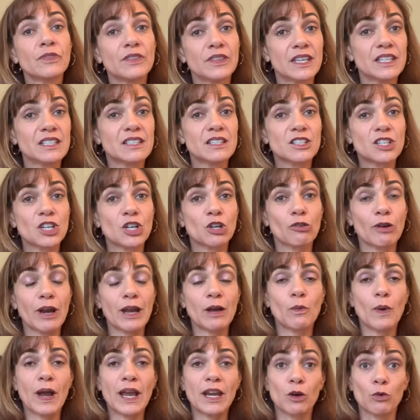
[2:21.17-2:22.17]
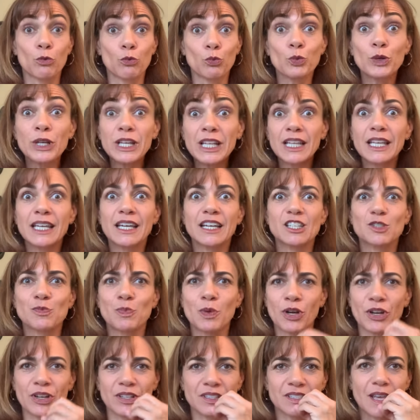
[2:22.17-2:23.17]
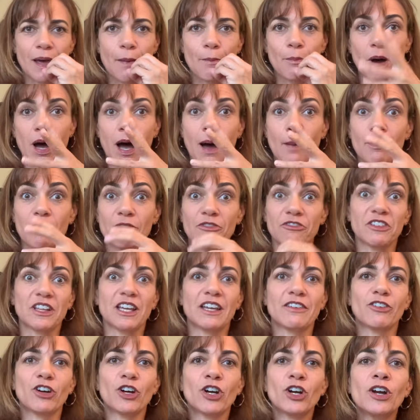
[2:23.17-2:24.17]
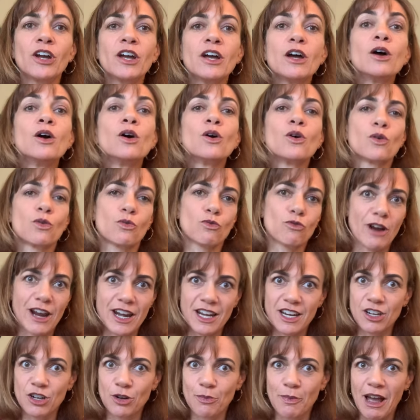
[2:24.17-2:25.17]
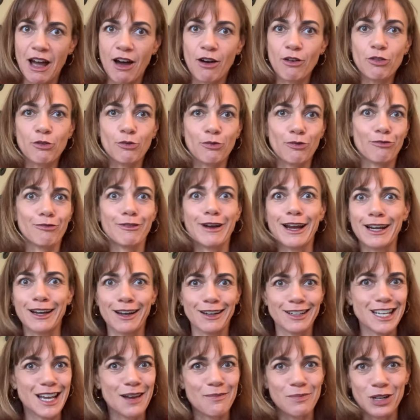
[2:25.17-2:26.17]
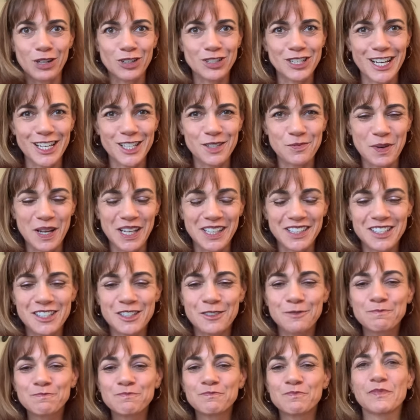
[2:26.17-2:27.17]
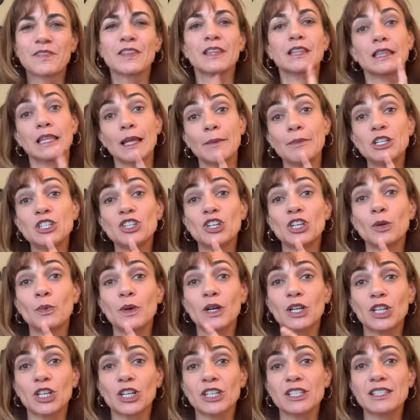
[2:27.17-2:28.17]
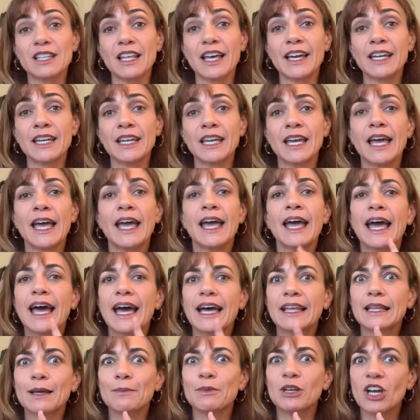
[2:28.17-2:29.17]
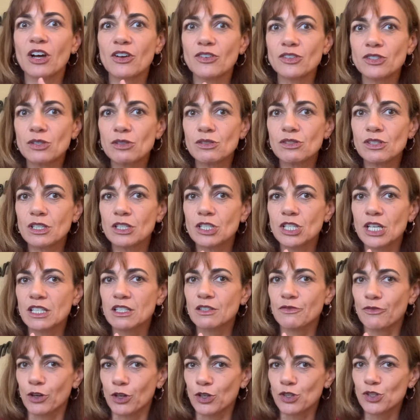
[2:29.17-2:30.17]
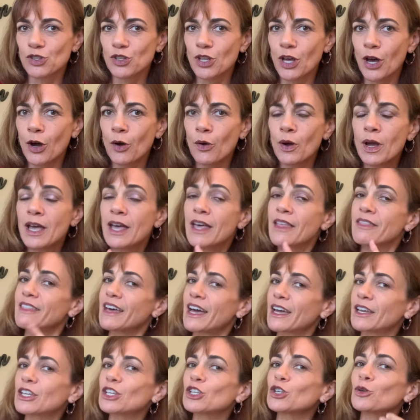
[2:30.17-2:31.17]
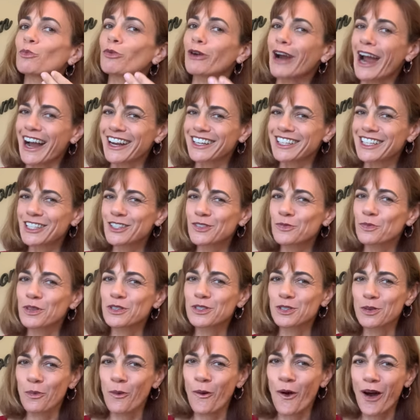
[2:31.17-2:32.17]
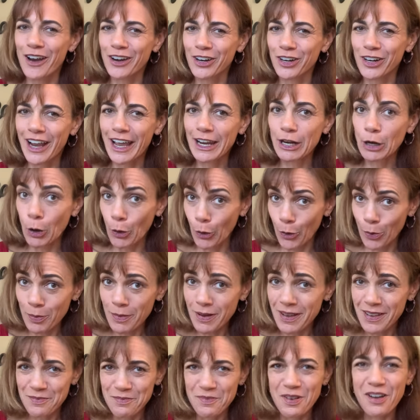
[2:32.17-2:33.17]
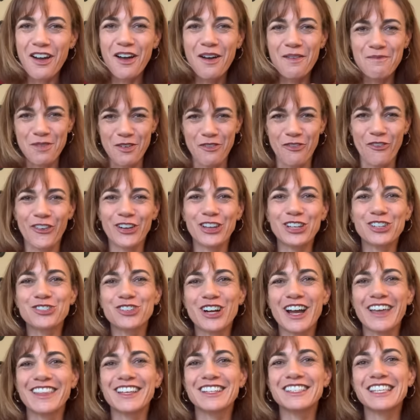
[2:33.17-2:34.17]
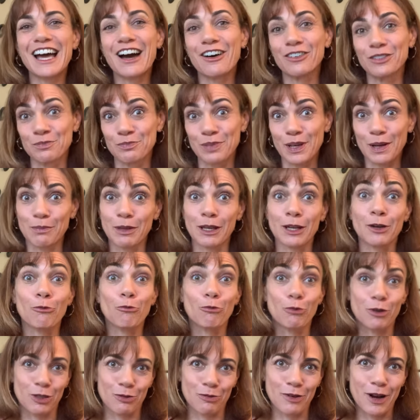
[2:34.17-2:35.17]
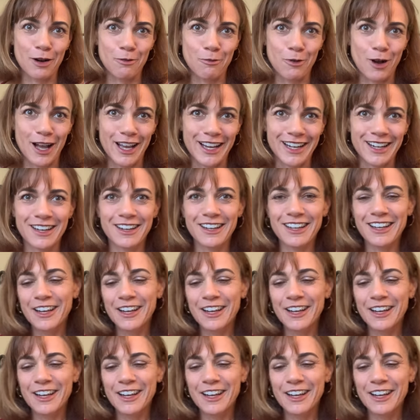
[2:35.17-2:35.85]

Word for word: this is a great way to really experience that pop of flavor right in your mouth, right on top of your taste buds. Let me show you what it looks like. And let me also suggest first though, that you practice with some water at home before you try this out in public with red wine.